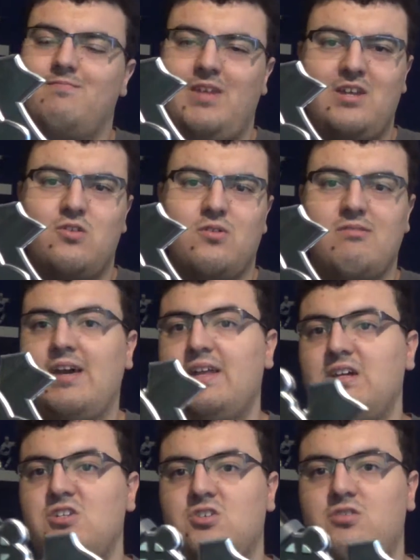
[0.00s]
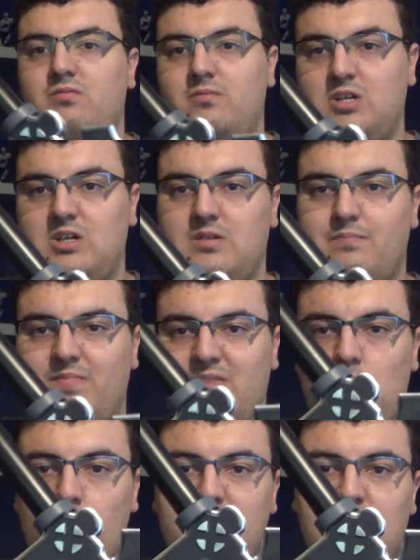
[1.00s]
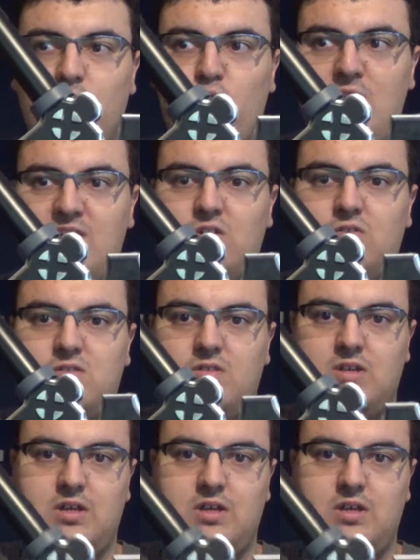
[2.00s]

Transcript: ignore that, I just opened up Windows